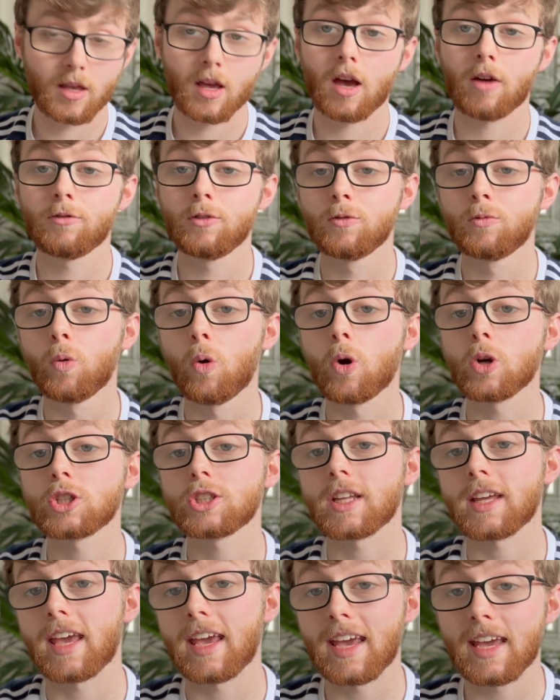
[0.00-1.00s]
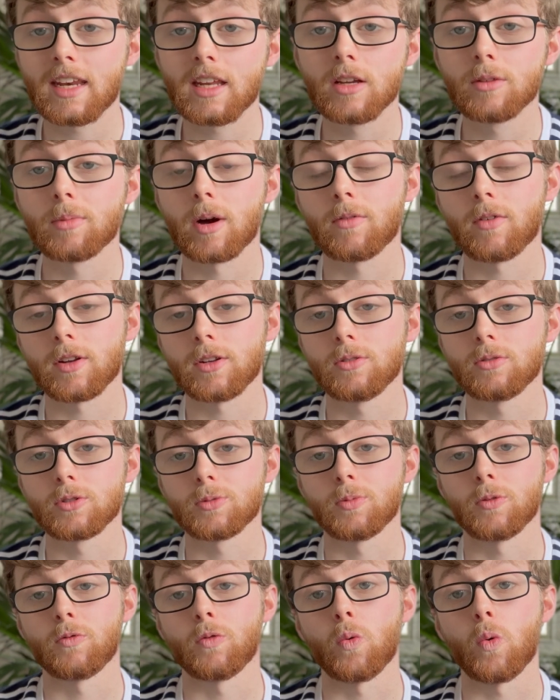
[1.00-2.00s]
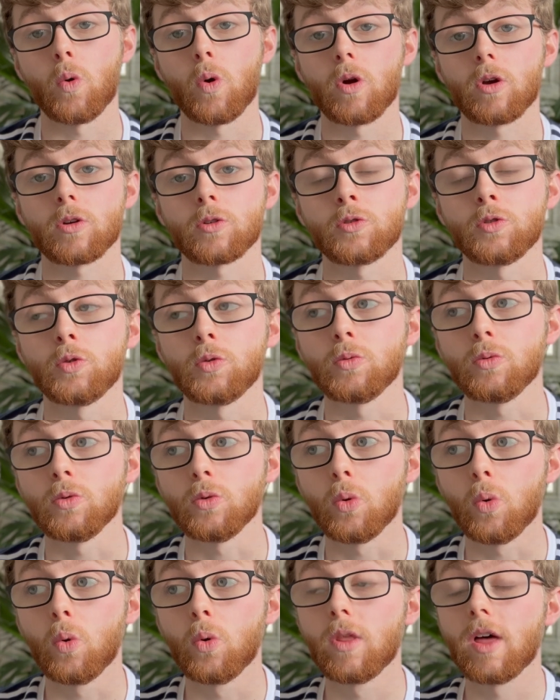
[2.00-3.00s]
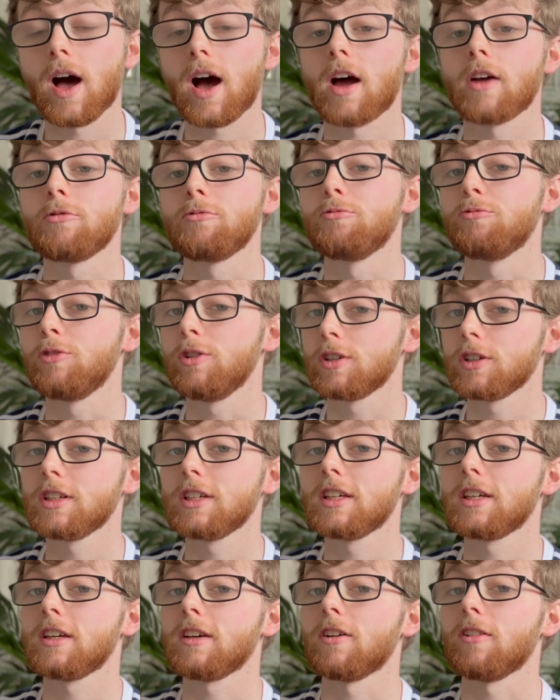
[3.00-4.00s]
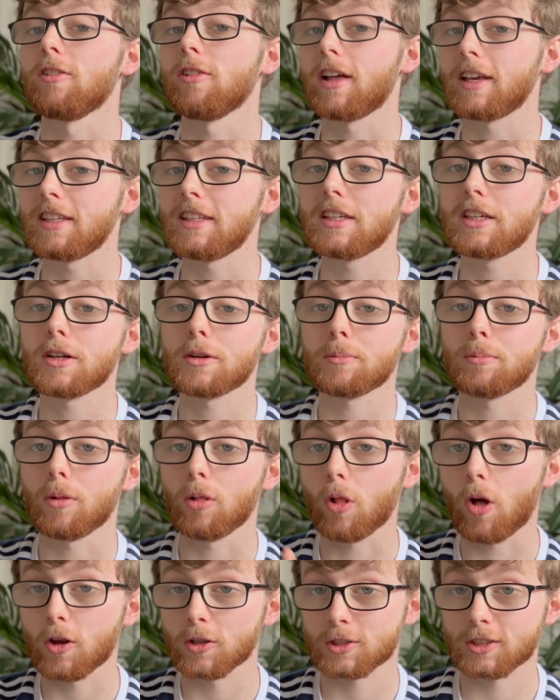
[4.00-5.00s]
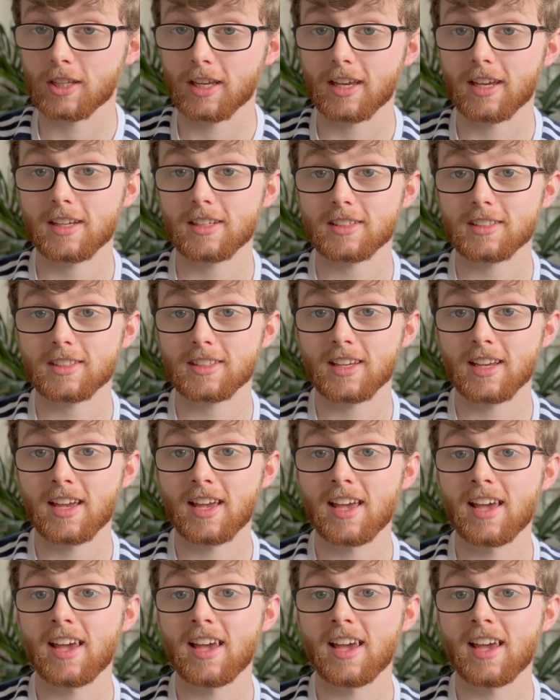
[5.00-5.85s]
If you've watched any of my videos before, you'll know that I really like plus sets.